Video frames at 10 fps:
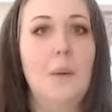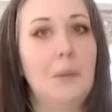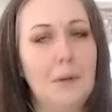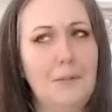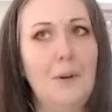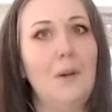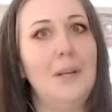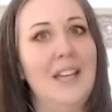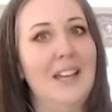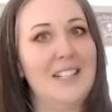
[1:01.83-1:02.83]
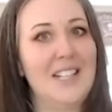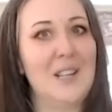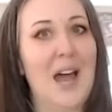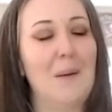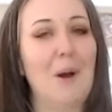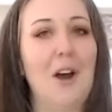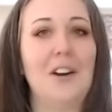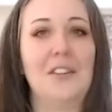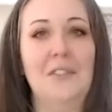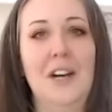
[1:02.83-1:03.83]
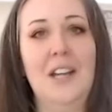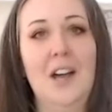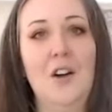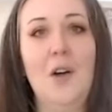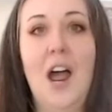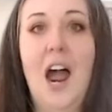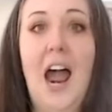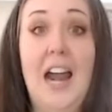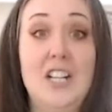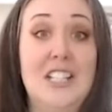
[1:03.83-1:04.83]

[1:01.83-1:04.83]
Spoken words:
But before we get into that part of the video, I